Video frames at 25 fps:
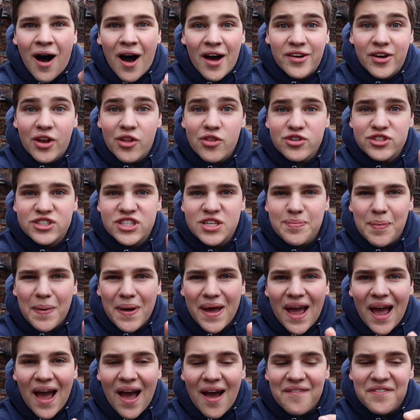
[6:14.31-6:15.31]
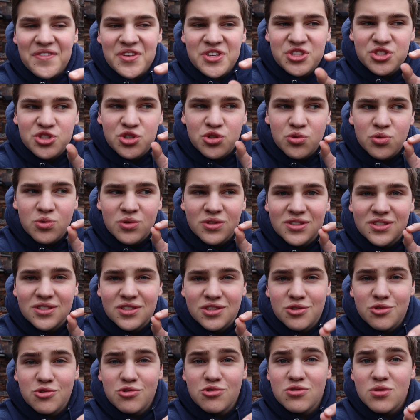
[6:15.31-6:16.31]
Another tip I have is to
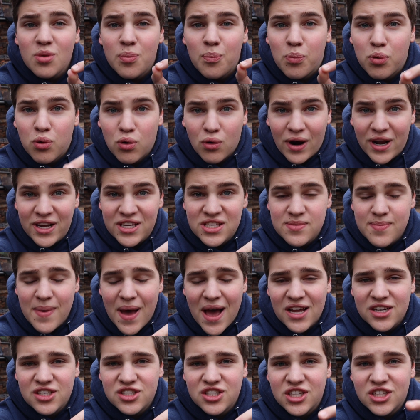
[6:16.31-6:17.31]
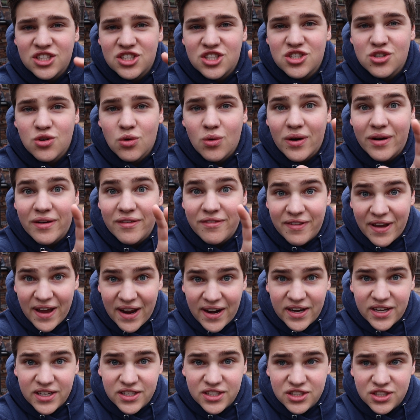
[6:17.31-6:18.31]
use price matching to your
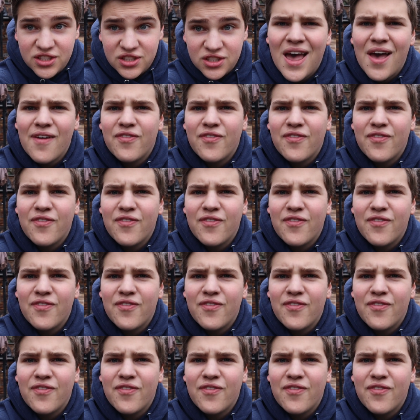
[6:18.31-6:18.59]
advantage.